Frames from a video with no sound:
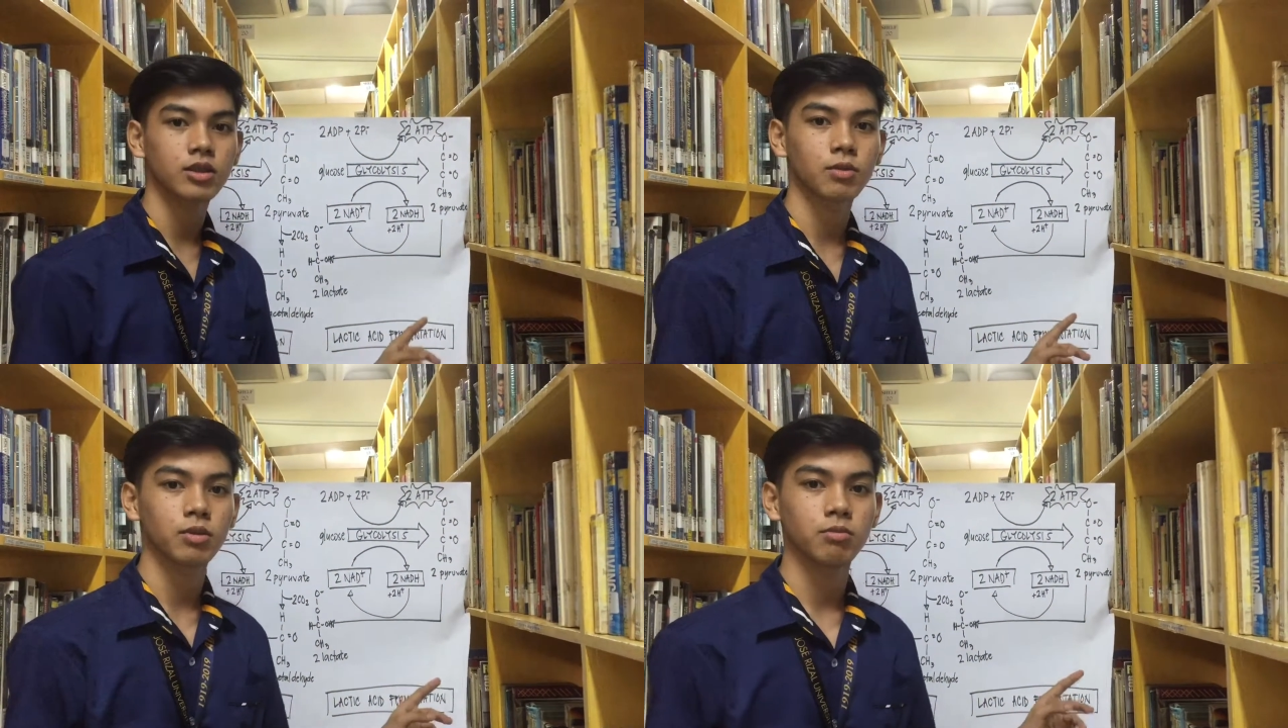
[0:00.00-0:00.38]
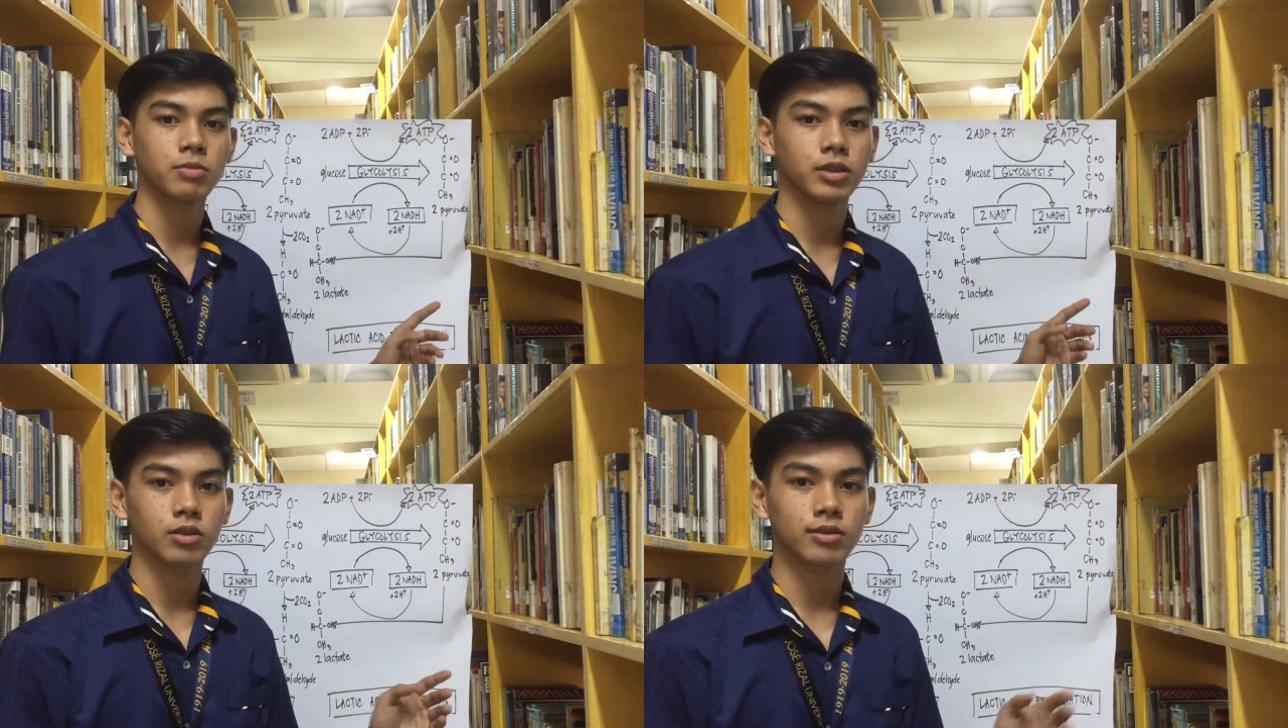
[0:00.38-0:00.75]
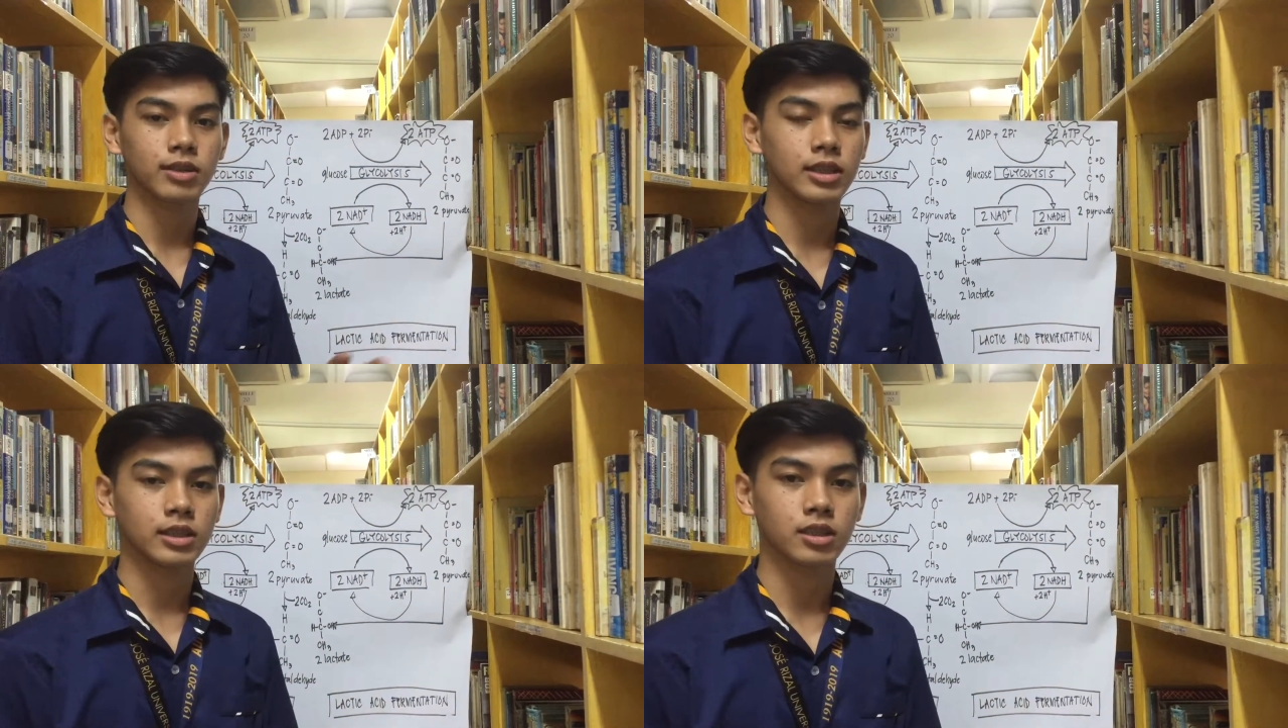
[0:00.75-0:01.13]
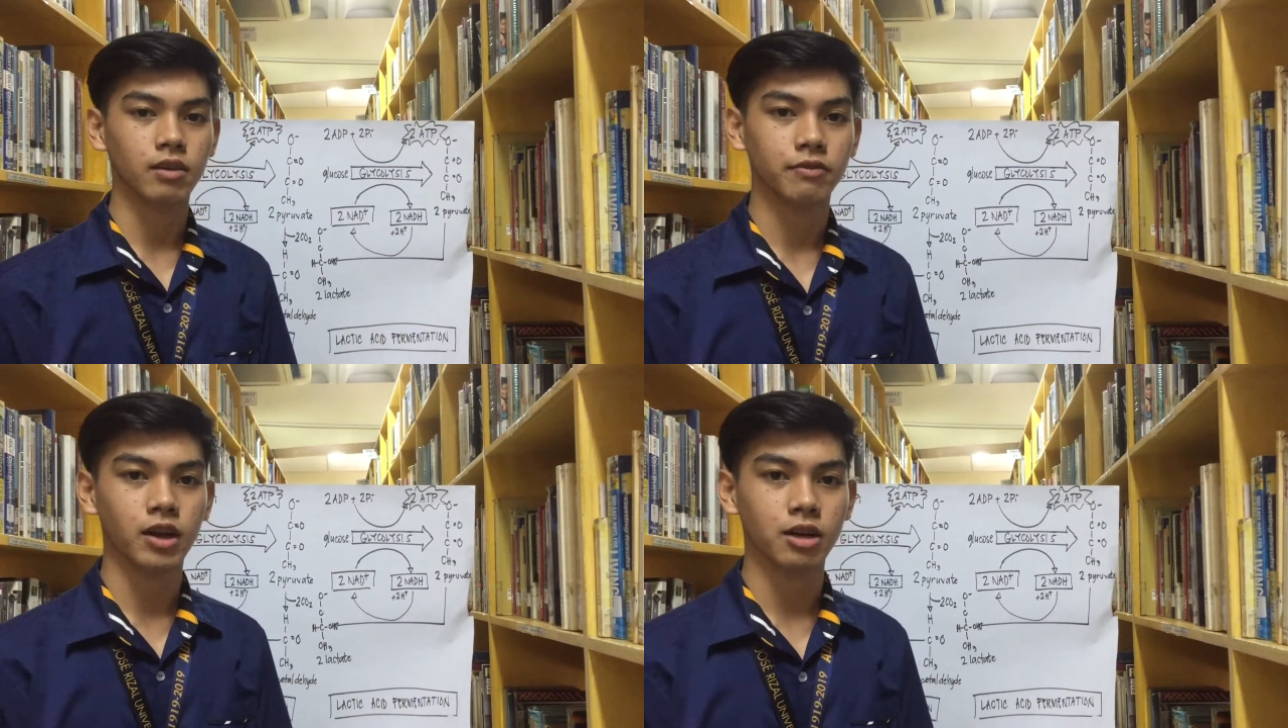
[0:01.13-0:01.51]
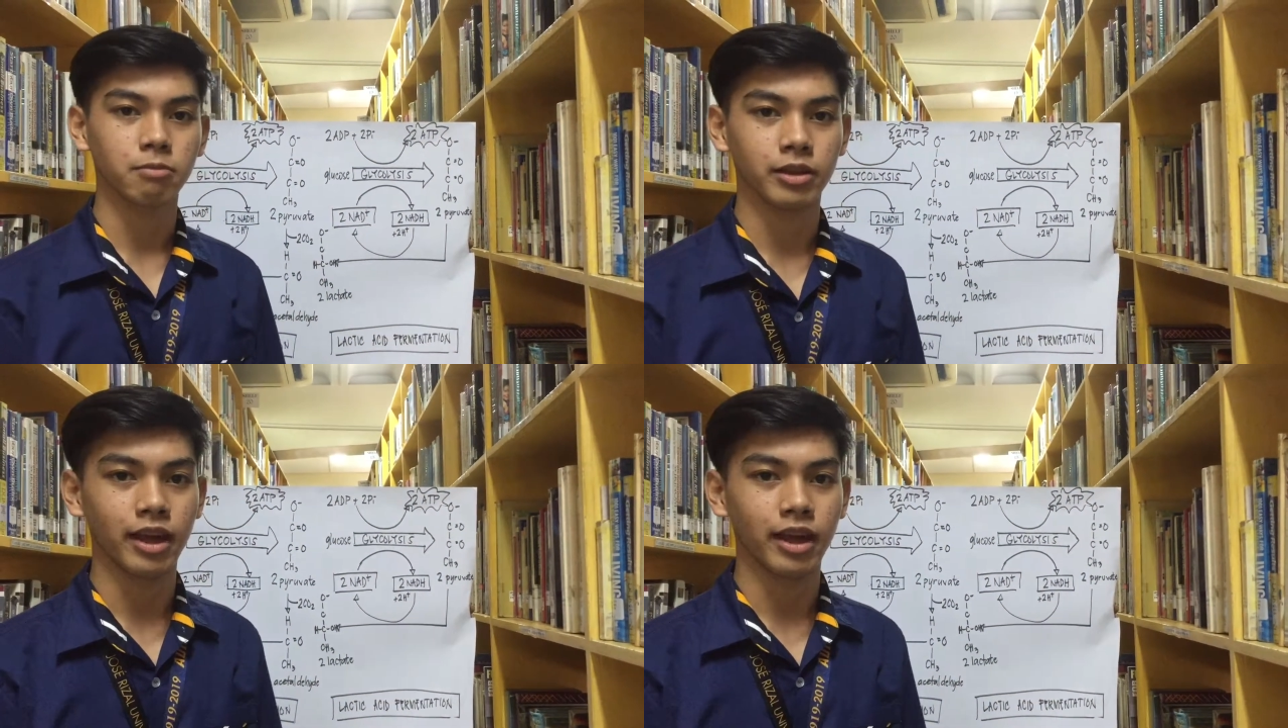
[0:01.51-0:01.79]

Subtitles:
there will be no release of carbon